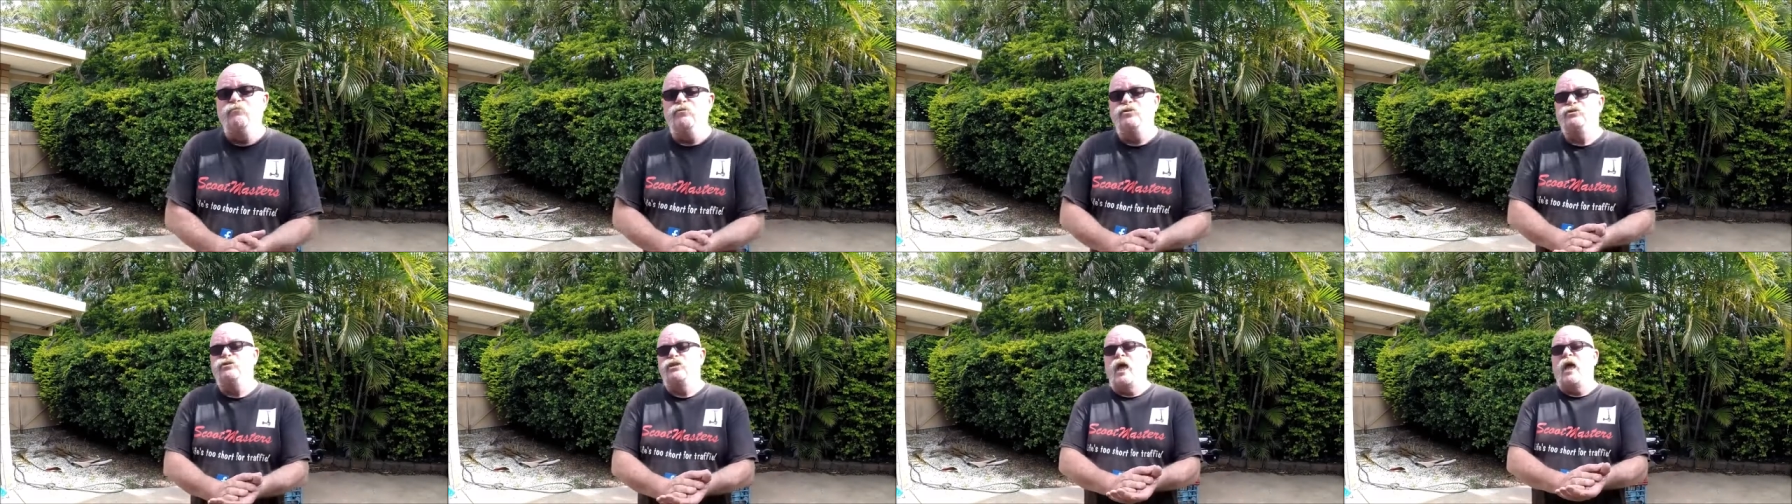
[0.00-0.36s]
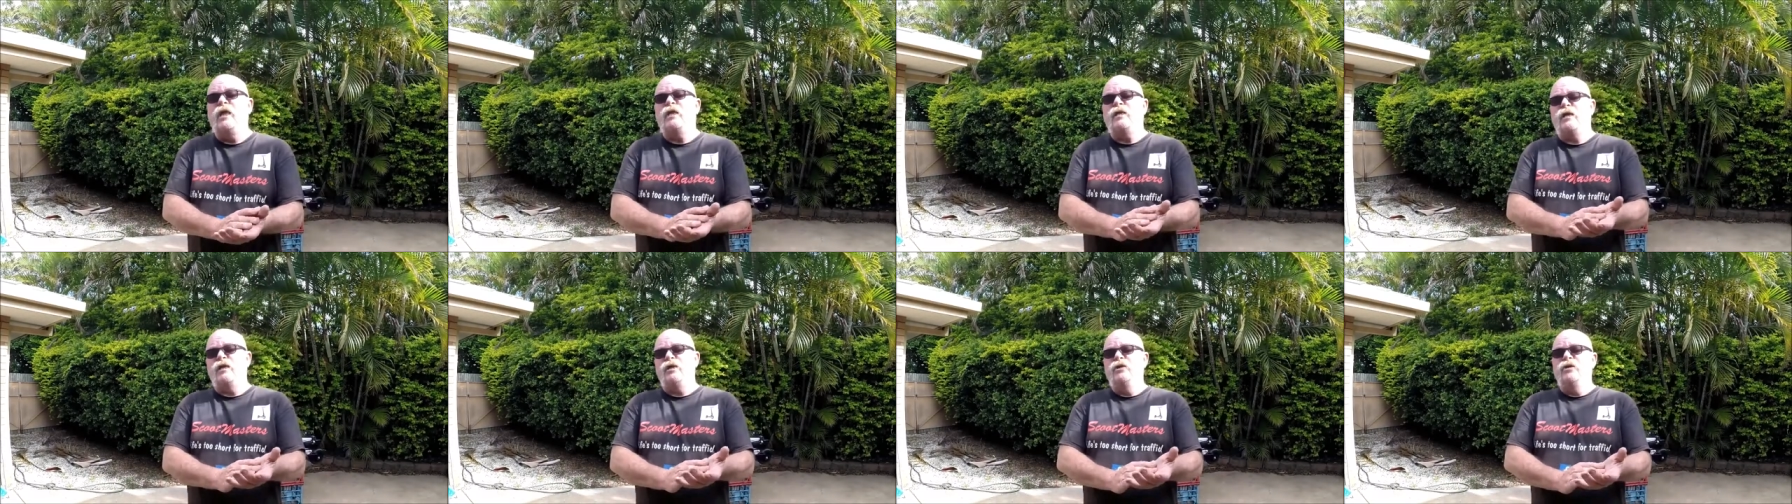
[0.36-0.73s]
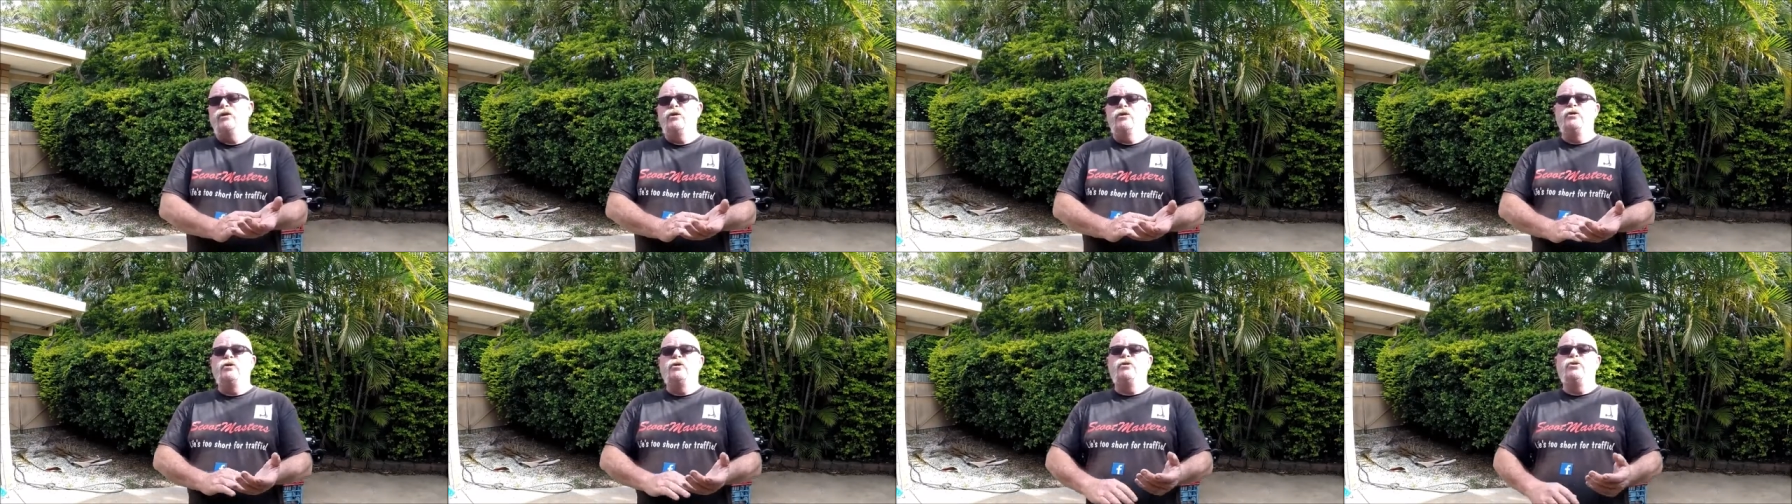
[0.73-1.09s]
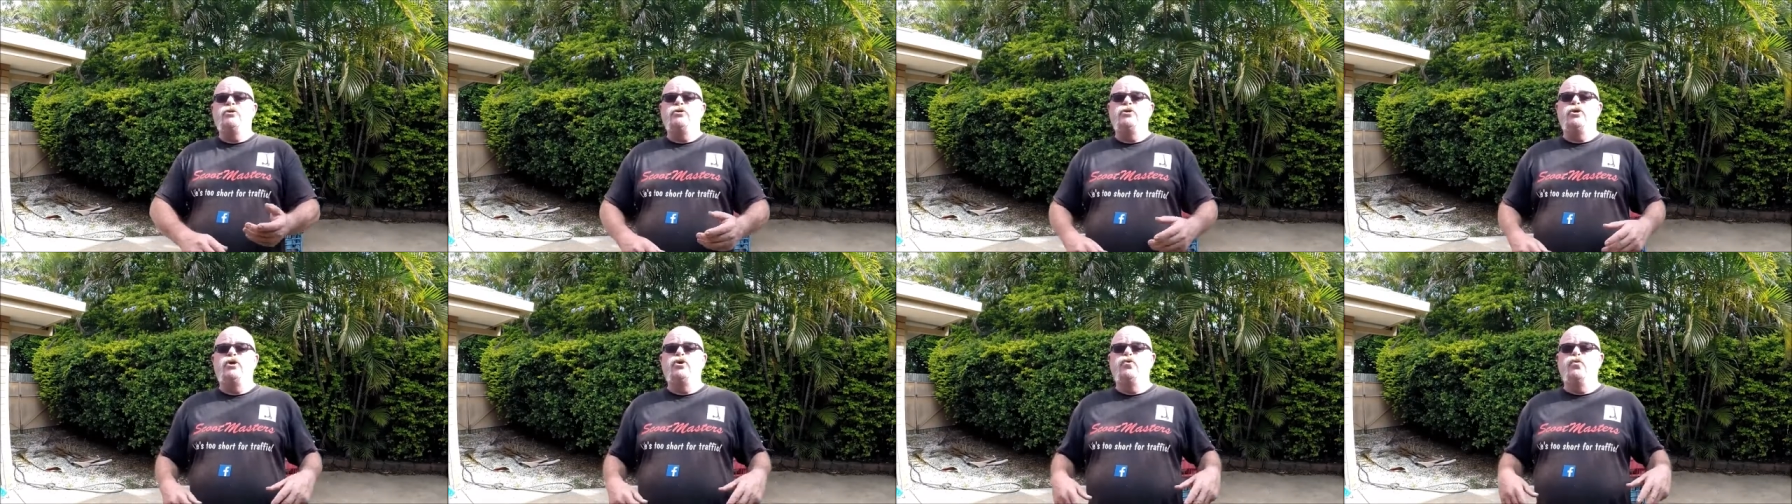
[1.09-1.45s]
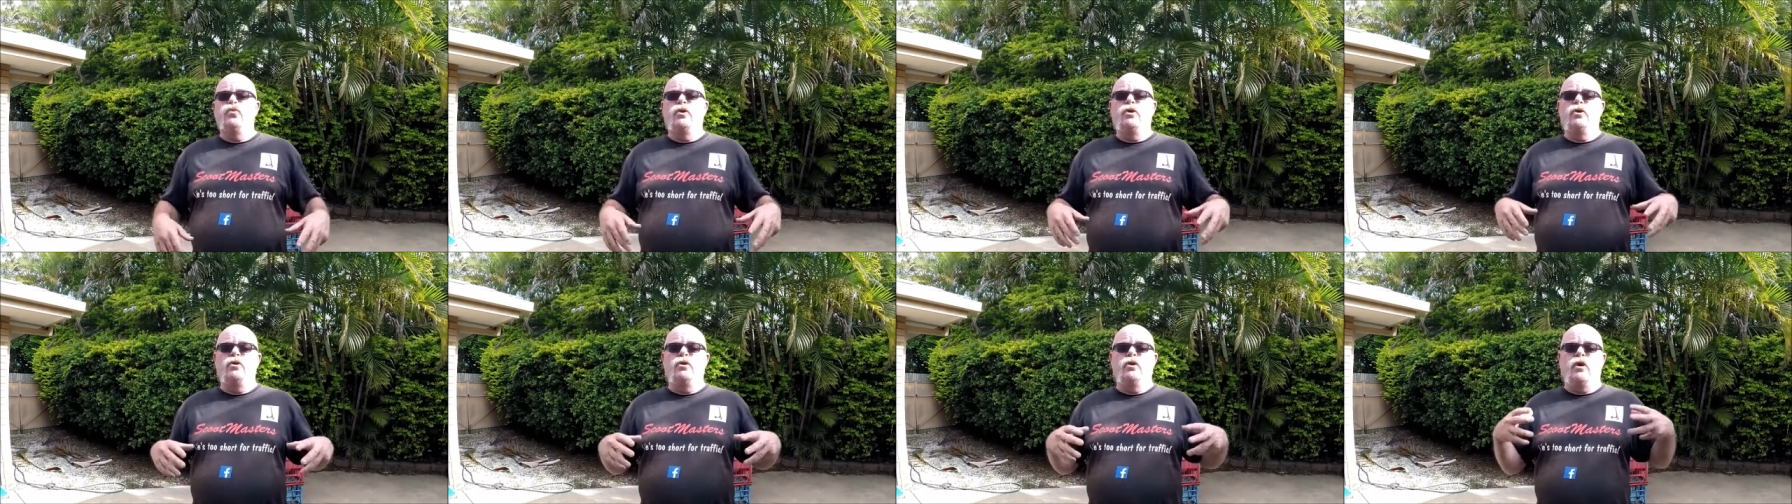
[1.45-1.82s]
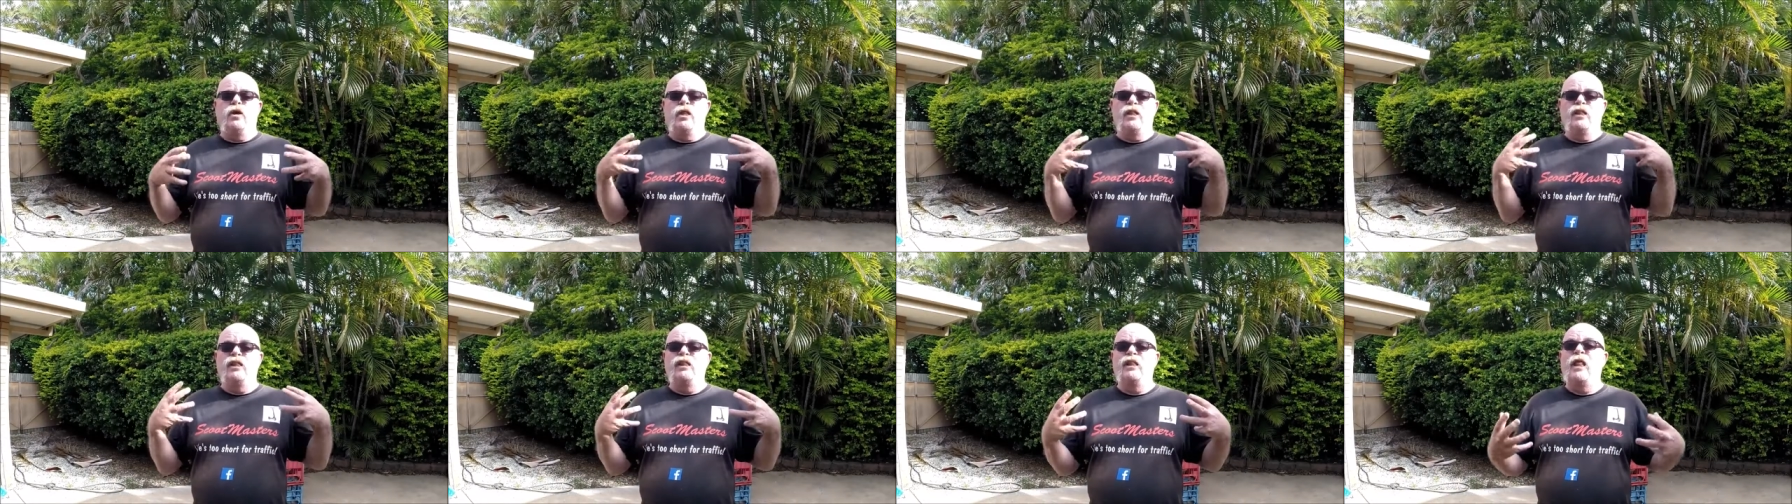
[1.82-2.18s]
mistake, you will
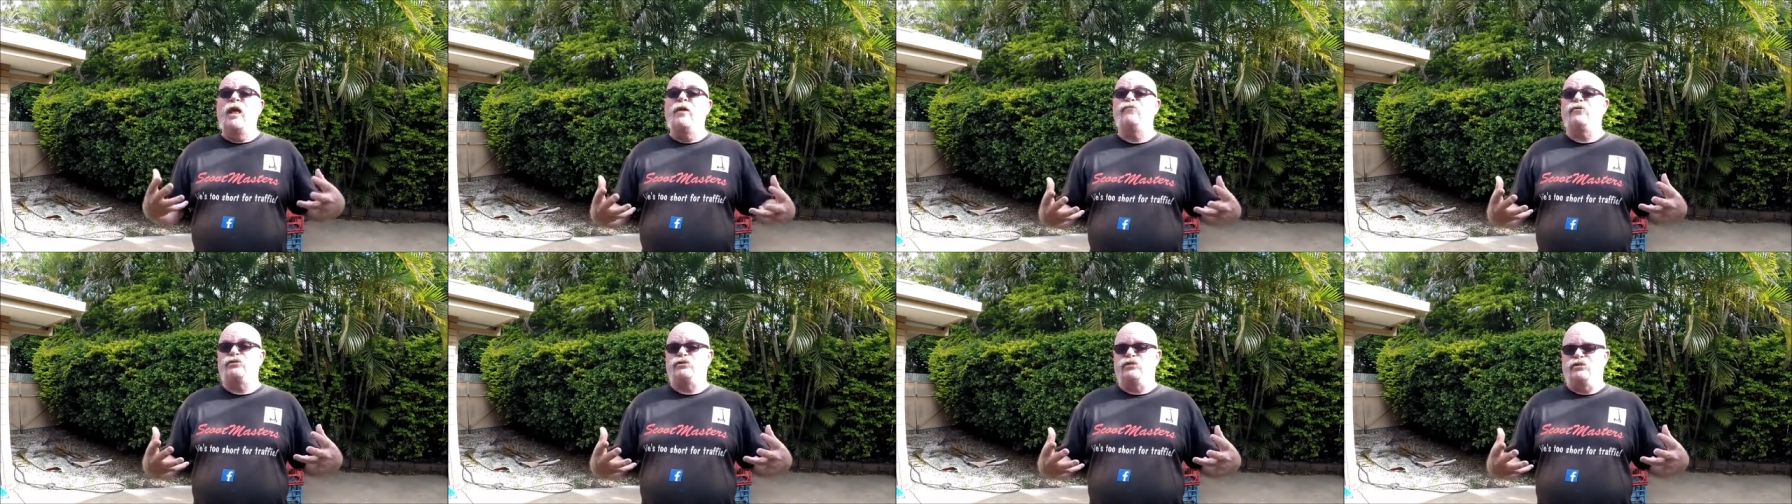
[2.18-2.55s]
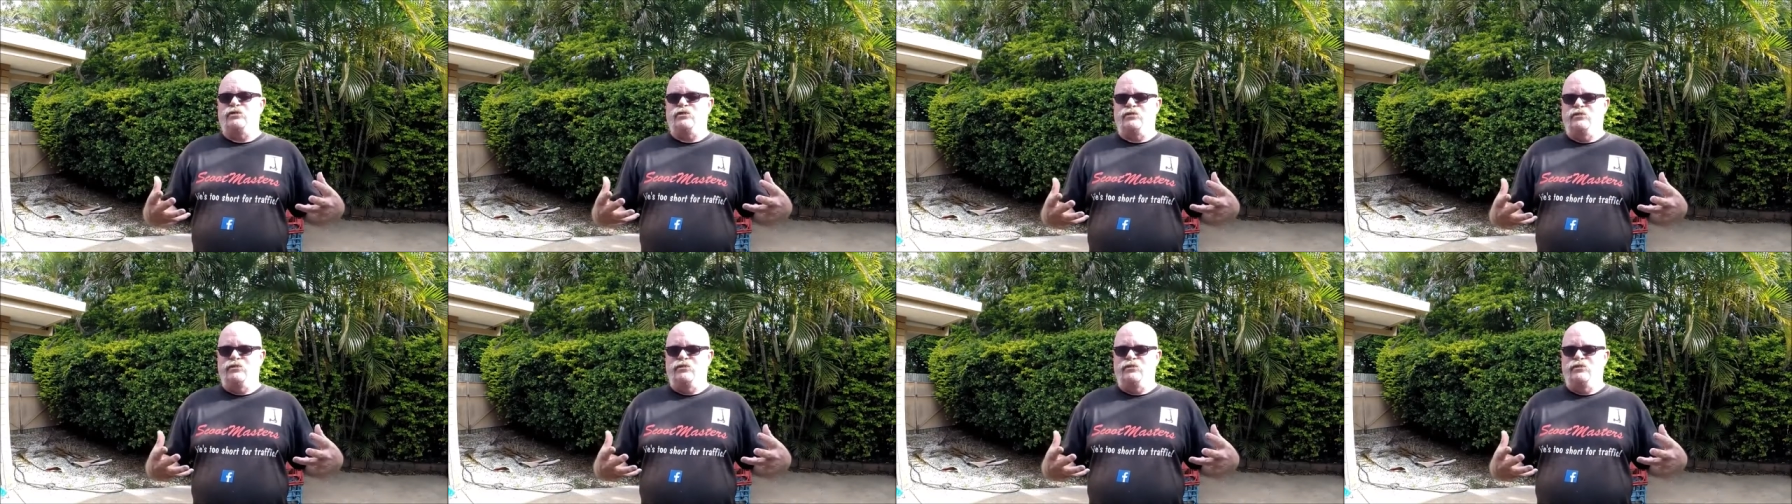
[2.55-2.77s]
love it.